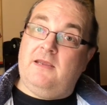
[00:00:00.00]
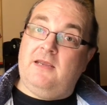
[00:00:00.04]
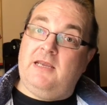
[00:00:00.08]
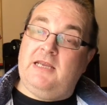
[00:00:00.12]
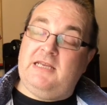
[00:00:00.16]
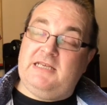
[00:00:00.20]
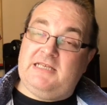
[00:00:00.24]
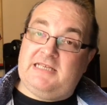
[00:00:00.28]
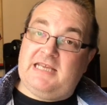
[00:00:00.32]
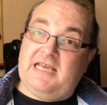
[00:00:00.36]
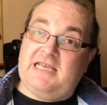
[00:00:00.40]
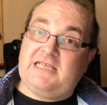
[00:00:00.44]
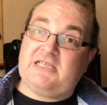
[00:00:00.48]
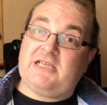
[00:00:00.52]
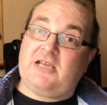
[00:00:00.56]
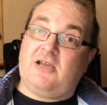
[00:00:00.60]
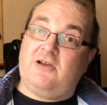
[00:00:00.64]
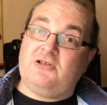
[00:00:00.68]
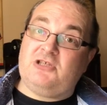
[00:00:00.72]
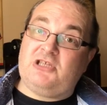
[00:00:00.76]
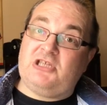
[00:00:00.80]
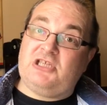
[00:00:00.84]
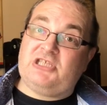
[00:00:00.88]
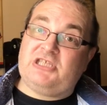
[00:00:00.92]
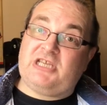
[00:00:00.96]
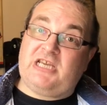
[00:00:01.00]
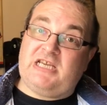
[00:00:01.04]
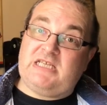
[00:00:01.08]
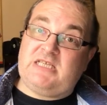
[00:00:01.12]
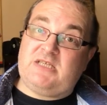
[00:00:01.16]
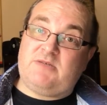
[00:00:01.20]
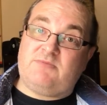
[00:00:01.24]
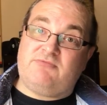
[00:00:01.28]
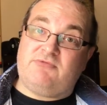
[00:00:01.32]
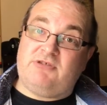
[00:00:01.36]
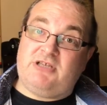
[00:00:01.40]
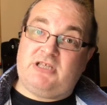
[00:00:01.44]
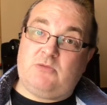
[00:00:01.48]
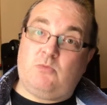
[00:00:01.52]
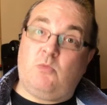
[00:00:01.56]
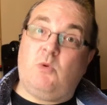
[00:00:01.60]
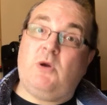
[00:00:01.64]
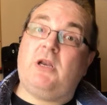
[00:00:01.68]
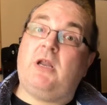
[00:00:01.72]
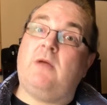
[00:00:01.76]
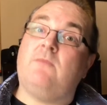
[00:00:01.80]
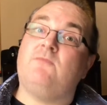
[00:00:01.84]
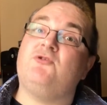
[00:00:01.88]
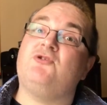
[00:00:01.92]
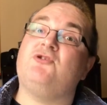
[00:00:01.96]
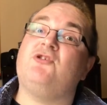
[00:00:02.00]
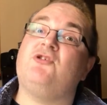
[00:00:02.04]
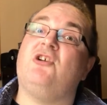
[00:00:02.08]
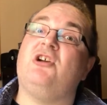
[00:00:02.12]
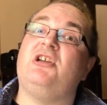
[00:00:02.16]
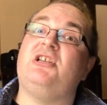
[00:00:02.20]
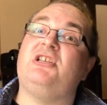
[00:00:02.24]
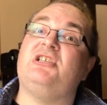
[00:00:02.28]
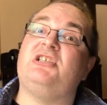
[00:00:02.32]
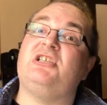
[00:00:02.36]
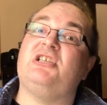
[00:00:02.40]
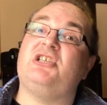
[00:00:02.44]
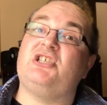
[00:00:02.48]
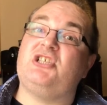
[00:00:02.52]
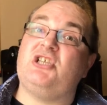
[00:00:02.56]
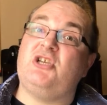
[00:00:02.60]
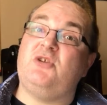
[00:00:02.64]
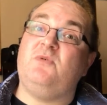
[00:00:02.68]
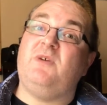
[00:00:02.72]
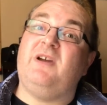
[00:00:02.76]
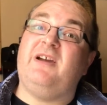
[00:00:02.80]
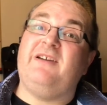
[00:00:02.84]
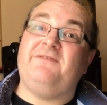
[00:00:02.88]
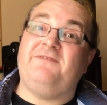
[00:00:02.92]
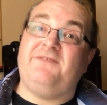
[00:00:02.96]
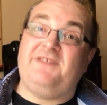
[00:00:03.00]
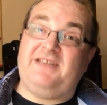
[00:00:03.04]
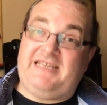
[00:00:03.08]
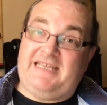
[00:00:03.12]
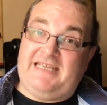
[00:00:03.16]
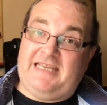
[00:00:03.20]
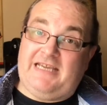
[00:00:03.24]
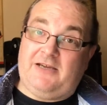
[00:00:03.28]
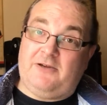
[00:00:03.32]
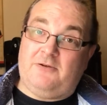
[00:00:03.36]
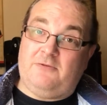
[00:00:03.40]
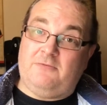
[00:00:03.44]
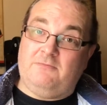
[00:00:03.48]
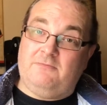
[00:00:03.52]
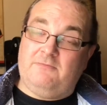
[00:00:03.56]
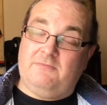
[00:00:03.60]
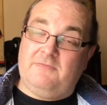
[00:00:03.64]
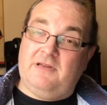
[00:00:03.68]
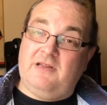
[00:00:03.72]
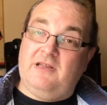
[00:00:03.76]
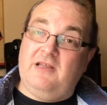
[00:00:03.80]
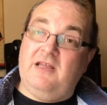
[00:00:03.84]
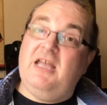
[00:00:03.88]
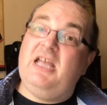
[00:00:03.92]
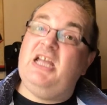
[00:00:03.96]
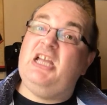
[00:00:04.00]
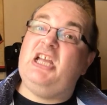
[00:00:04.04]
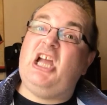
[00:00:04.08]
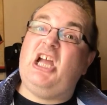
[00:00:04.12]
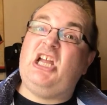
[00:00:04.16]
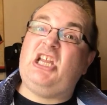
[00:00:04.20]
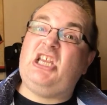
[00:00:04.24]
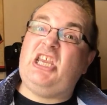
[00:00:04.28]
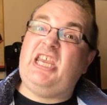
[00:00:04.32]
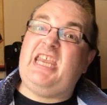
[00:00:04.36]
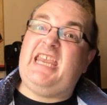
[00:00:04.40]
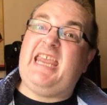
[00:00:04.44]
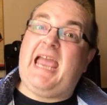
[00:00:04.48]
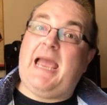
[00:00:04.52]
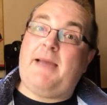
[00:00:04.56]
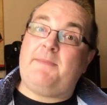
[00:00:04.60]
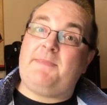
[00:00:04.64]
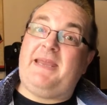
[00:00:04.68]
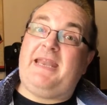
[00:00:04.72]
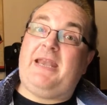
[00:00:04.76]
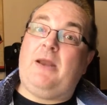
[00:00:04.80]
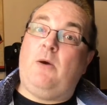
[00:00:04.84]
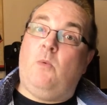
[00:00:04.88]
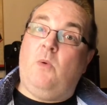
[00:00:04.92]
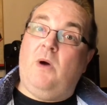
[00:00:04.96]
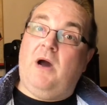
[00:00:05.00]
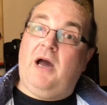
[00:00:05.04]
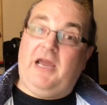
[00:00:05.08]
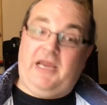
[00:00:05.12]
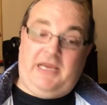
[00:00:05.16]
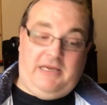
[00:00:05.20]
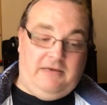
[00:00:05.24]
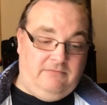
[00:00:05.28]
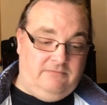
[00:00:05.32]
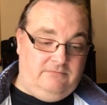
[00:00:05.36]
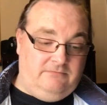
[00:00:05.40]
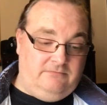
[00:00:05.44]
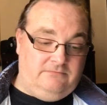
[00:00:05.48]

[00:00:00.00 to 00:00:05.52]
in Tesco's and Sainsbury's when I'm trying to shoot a video, yapping away.